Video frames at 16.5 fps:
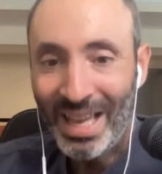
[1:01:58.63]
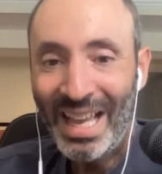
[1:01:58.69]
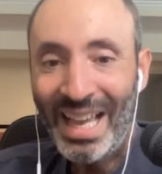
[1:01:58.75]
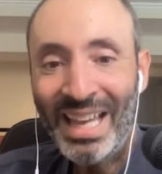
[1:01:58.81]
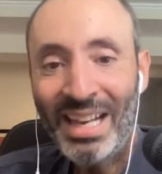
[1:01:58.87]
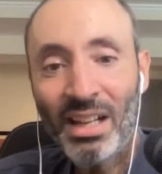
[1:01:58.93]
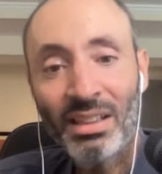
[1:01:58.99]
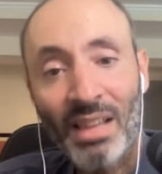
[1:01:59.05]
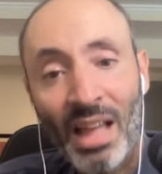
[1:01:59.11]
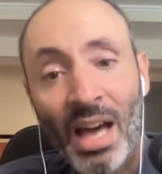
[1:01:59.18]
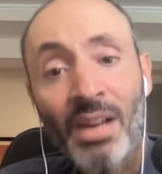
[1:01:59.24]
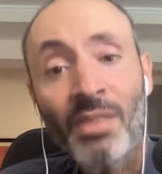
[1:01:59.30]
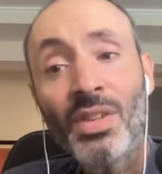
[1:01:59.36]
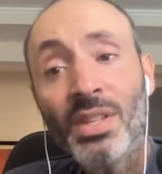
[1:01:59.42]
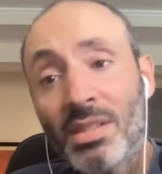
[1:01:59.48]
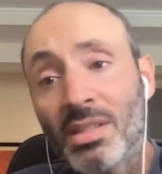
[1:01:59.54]
And a lot of
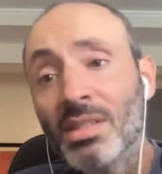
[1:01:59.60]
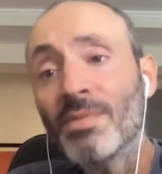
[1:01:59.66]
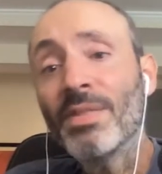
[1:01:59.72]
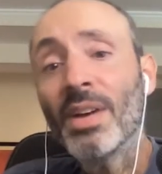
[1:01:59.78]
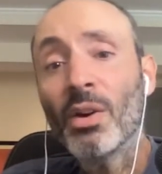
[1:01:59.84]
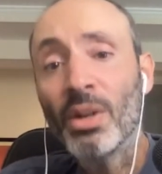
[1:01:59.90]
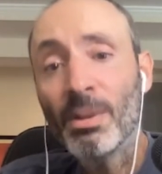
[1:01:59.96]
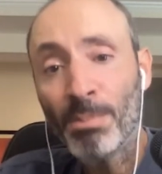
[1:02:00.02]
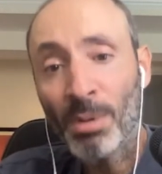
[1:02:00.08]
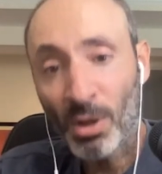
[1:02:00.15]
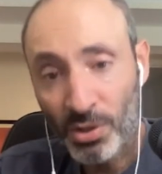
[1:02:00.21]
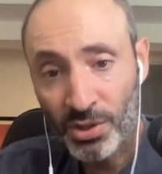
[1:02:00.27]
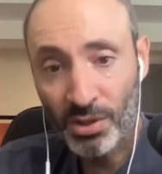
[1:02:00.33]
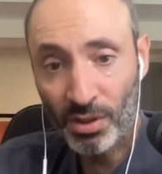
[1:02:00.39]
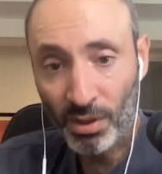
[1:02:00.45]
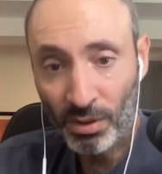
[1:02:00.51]
this is very
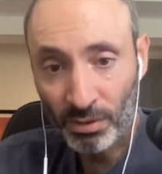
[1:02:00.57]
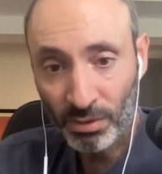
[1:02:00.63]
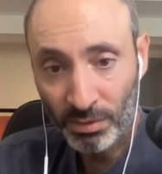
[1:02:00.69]
personal.